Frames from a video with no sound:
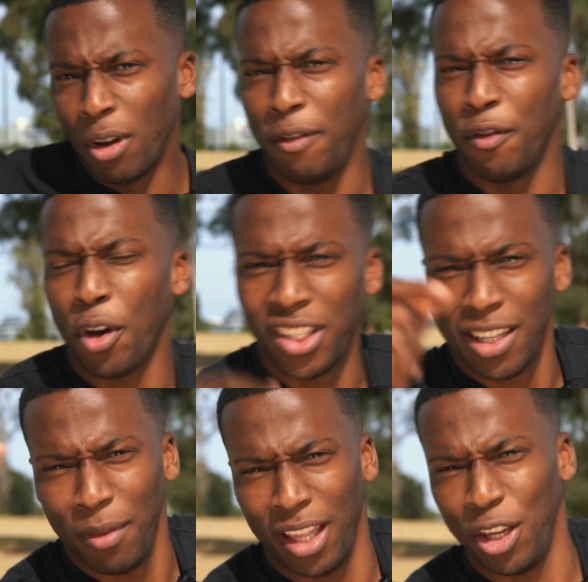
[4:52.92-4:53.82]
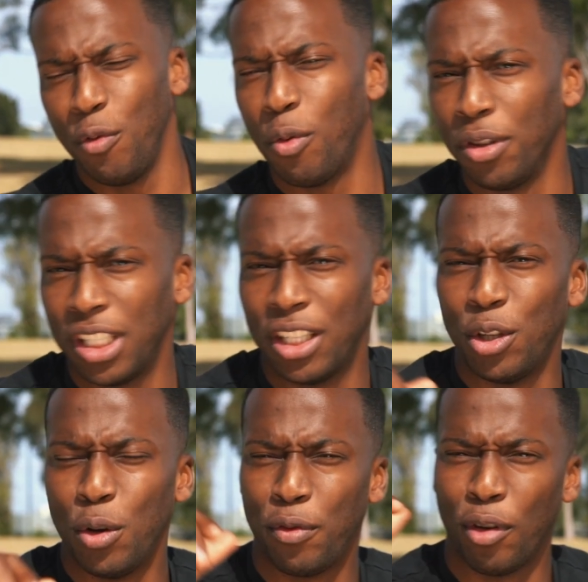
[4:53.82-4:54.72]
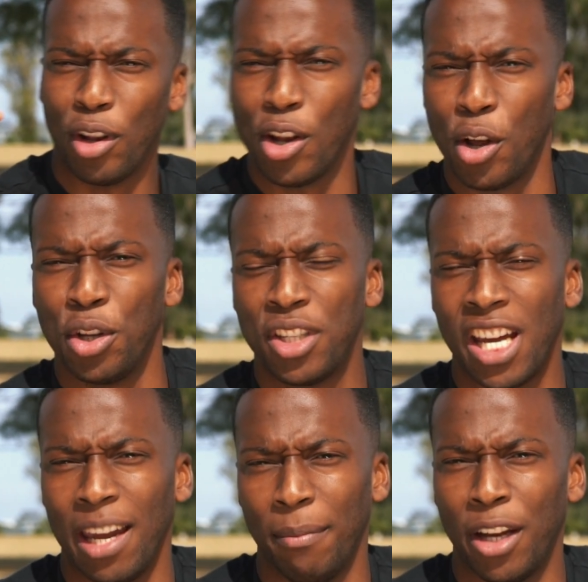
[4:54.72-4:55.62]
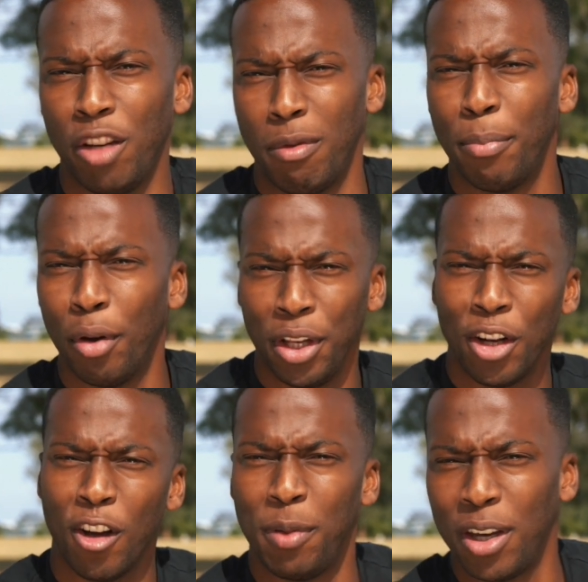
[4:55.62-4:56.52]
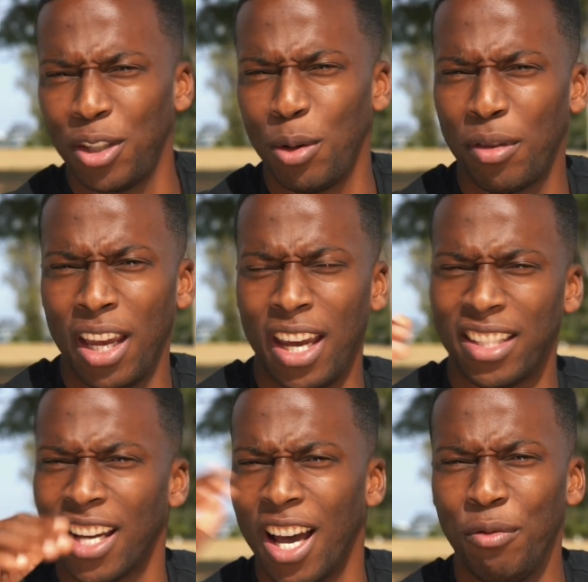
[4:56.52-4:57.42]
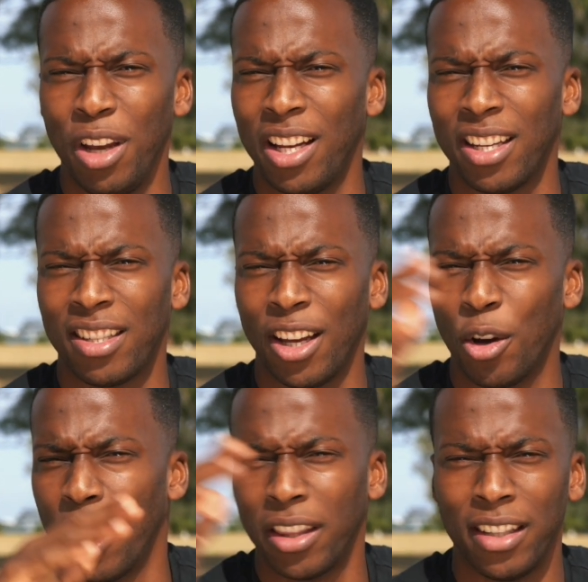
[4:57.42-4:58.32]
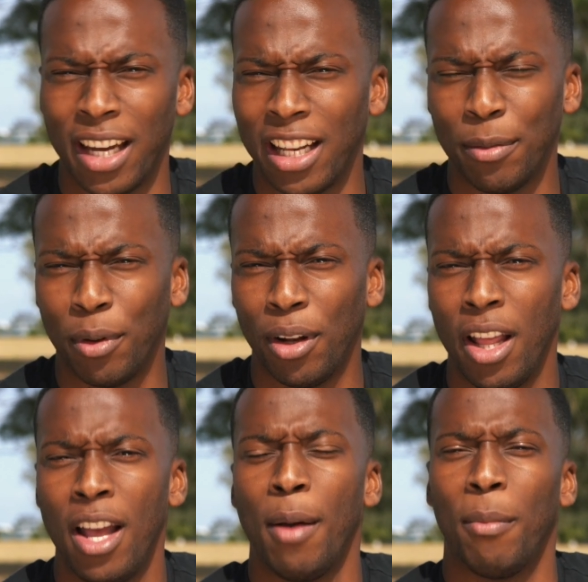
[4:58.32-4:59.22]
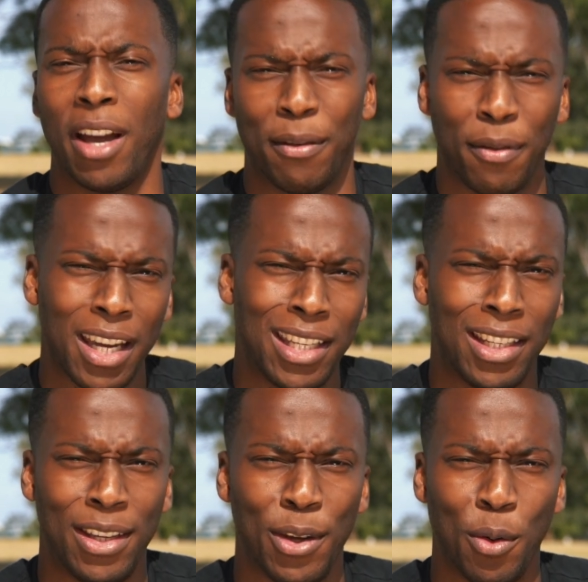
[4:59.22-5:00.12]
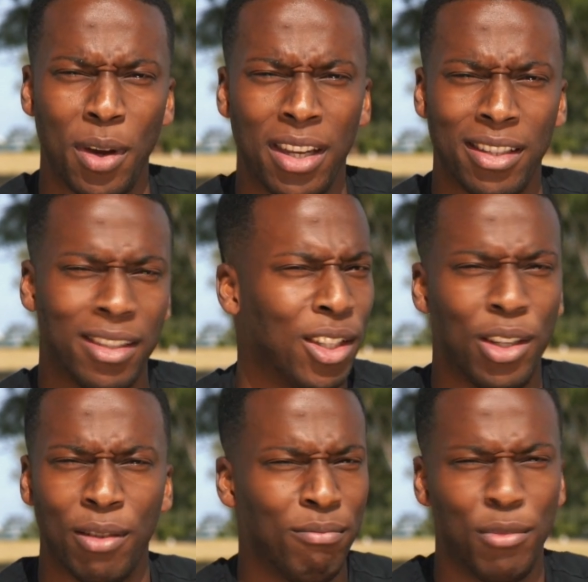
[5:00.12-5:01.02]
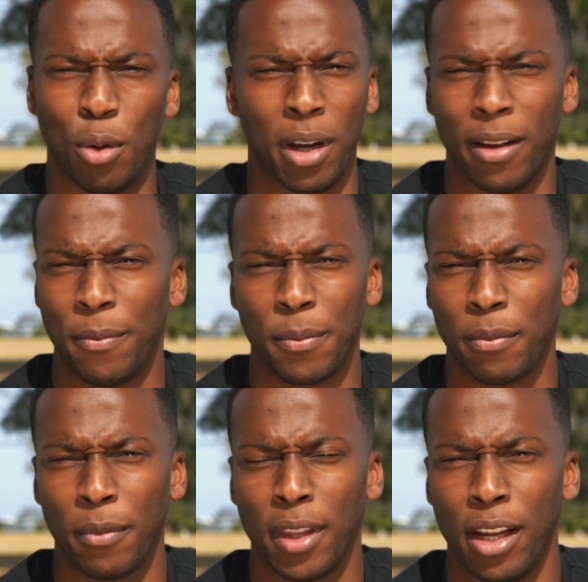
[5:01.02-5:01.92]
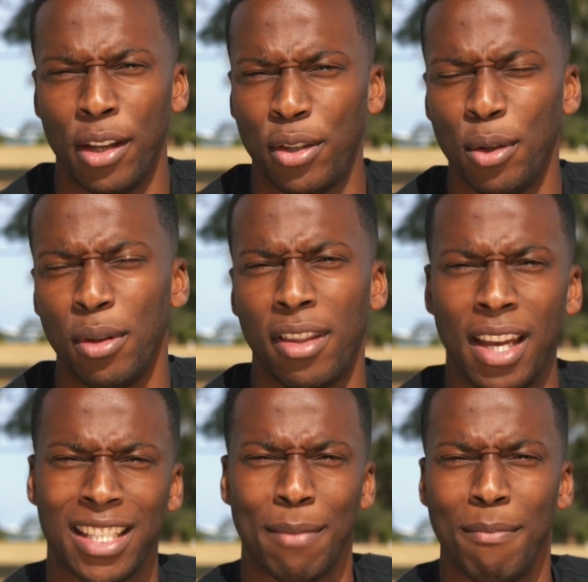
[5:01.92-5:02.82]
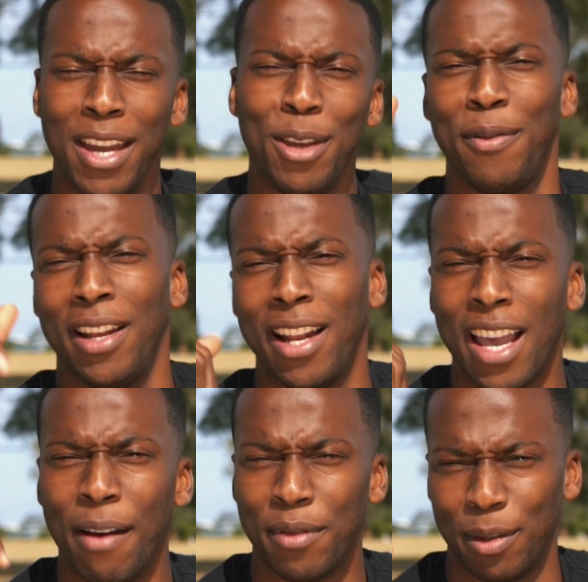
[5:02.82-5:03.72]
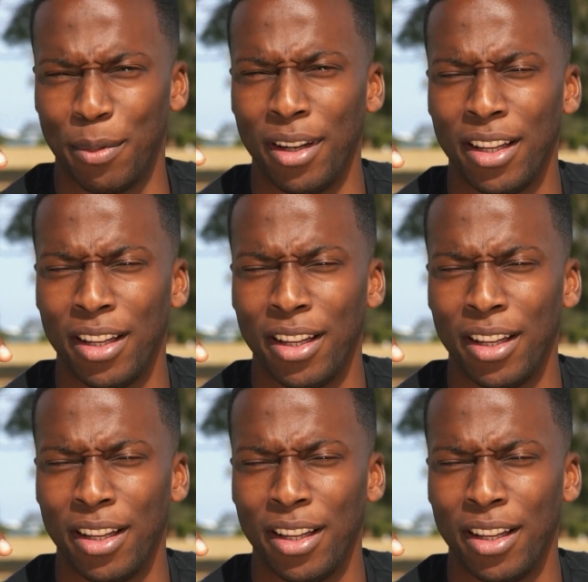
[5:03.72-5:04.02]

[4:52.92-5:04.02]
if you've got something that you've wanted to do for a long time and you've been putting it off because you think it's unrealistic or unattainable, my advice to you is do it. Do the things that make you feel uncomfortable,